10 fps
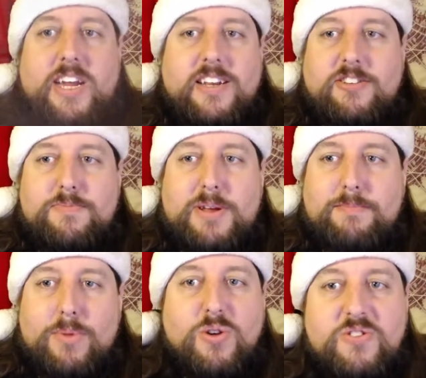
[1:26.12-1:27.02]
has
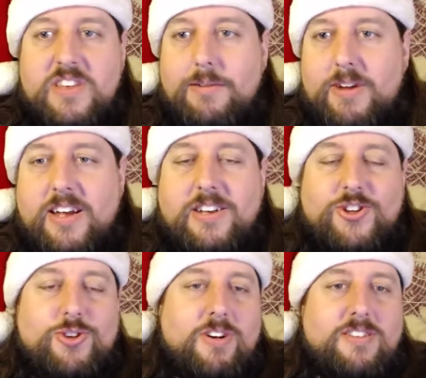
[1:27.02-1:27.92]
been mostly
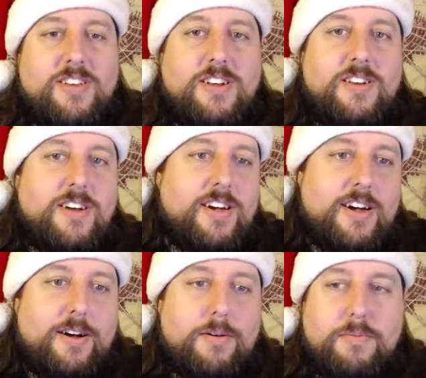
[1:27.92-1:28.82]
reconstructed
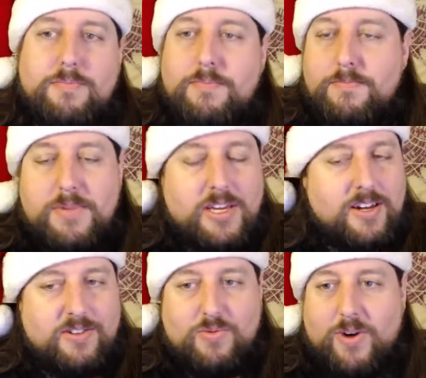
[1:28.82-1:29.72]
uh,
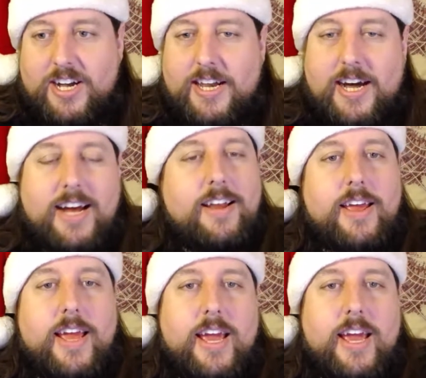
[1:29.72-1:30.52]
because why not?